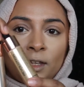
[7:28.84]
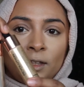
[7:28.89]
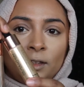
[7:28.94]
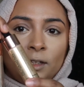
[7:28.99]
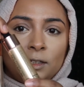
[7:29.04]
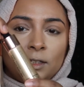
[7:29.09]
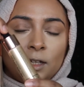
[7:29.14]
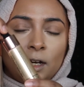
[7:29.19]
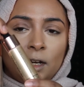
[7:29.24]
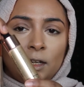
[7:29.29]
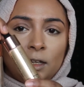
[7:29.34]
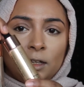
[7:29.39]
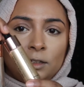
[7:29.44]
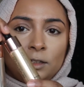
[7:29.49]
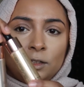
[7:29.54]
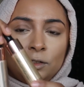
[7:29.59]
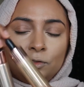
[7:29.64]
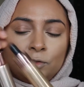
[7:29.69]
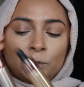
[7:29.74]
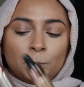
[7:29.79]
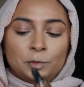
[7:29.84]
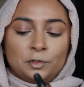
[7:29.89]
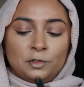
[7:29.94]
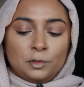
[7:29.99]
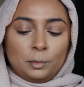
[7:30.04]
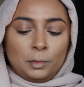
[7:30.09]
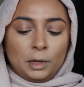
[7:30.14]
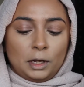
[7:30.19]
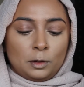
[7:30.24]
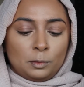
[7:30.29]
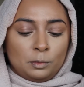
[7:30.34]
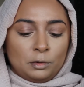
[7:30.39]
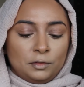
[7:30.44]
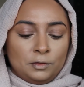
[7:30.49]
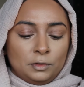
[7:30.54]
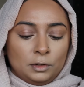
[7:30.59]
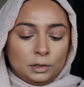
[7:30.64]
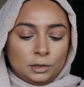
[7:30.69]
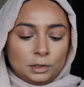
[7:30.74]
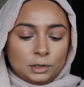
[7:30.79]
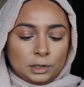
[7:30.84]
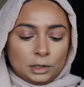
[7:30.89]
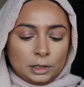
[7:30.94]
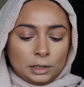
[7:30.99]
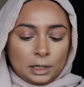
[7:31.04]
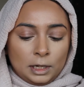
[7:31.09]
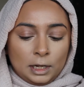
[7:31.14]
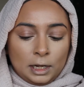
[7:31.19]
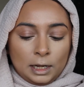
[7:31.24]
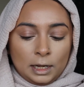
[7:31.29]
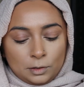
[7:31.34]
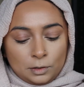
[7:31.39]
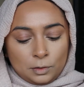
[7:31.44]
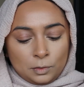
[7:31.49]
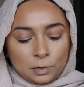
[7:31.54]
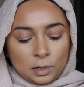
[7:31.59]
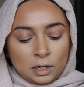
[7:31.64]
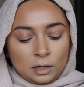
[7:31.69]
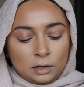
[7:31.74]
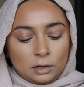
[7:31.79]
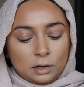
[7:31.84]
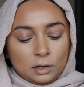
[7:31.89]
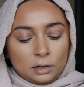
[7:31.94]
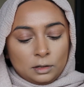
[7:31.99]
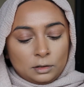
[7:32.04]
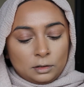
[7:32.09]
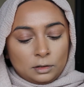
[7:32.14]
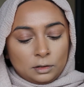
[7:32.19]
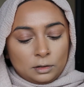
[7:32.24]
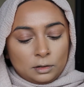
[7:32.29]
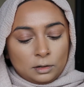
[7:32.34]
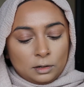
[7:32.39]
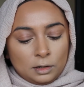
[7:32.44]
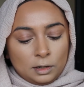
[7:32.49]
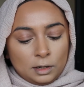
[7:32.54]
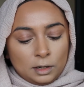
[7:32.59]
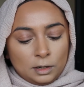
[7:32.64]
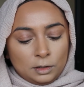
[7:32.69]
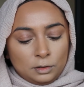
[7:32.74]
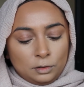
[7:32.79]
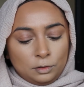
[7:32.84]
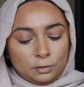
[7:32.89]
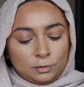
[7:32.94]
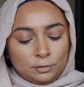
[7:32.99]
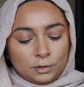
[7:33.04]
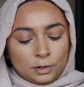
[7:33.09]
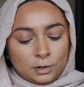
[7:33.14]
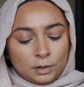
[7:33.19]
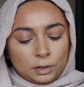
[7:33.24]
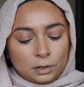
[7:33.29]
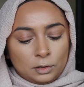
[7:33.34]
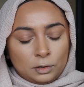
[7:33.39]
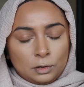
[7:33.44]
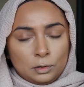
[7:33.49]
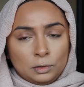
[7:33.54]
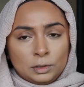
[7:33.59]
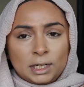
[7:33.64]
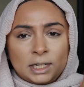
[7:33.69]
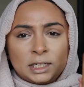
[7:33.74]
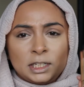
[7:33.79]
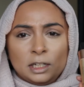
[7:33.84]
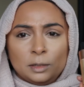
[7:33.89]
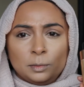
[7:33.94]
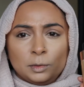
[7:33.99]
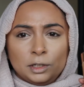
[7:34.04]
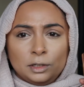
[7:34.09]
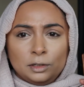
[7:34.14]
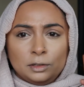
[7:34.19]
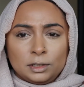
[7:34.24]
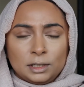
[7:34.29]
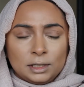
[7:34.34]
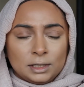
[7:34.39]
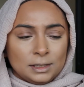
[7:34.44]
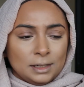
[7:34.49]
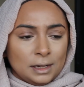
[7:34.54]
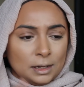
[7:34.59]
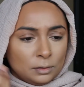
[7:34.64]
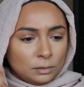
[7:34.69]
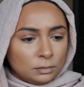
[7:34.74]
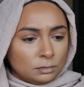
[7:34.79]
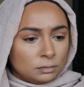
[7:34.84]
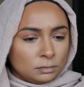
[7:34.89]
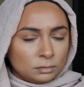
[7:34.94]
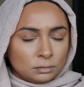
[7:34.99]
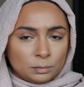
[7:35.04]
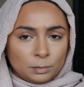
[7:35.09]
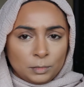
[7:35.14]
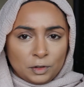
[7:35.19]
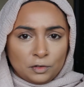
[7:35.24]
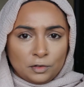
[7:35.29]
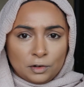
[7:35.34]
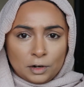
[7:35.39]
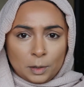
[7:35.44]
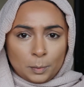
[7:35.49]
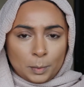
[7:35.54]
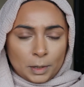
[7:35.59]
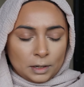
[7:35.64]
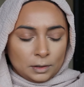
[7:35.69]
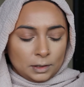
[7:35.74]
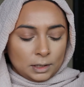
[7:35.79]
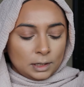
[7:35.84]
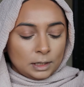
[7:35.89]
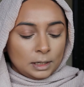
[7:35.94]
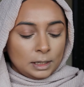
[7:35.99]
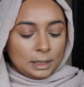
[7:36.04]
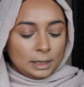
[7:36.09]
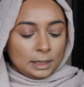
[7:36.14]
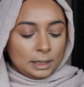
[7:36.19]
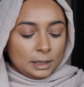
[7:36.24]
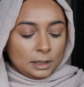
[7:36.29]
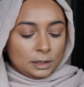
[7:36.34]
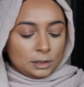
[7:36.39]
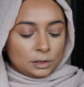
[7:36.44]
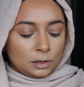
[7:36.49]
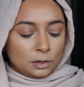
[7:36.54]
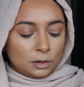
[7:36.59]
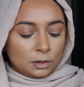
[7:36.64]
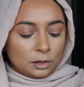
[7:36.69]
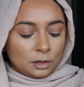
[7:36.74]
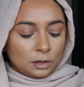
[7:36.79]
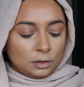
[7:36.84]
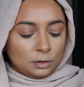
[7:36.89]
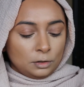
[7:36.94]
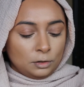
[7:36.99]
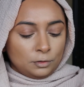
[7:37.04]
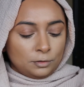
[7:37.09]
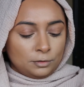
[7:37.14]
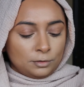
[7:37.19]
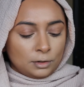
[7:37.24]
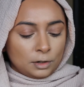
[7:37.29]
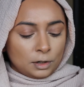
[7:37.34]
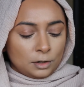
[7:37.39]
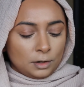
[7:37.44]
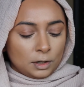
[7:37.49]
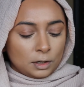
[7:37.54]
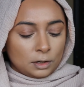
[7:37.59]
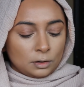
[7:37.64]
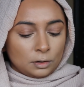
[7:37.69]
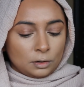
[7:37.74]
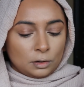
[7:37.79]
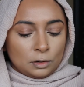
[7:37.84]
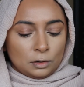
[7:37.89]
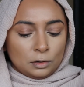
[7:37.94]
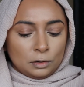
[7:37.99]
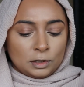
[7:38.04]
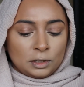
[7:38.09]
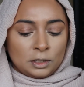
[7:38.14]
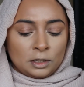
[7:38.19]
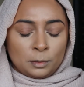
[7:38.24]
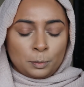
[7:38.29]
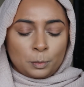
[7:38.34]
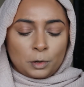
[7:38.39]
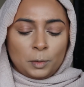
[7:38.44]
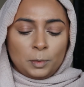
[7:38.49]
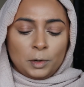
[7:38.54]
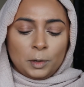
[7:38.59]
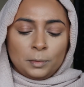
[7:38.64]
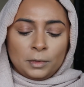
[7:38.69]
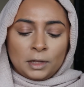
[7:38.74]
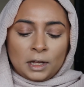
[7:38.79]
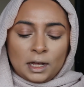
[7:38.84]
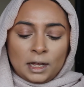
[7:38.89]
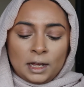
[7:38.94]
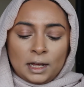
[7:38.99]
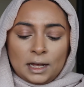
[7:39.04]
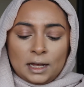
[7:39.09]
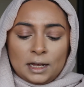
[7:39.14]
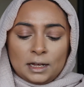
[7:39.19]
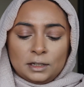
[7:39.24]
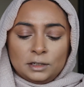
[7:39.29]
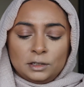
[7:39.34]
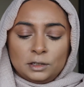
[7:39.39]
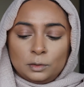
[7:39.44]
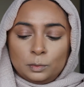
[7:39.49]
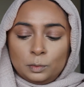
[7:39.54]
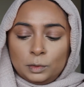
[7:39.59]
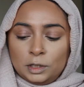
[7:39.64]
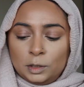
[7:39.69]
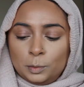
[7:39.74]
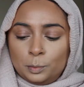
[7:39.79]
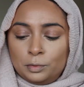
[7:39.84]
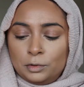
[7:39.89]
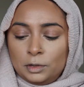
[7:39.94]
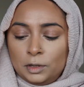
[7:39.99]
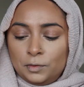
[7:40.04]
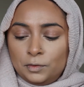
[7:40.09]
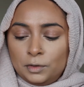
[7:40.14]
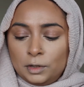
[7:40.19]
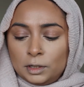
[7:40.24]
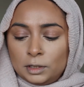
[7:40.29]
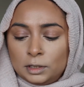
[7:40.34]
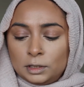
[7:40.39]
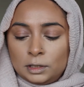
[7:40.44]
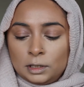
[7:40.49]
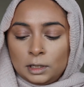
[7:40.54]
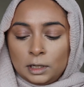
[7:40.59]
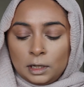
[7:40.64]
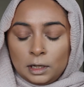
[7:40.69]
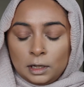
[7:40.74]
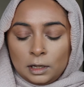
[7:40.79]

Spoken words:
these highlighting drops from Makeup Revolution. So I got the colour Euphoric Gold. Actually, I'm going to use this now before I powder. So I got Euphoric Gold. The problem that I had with the previous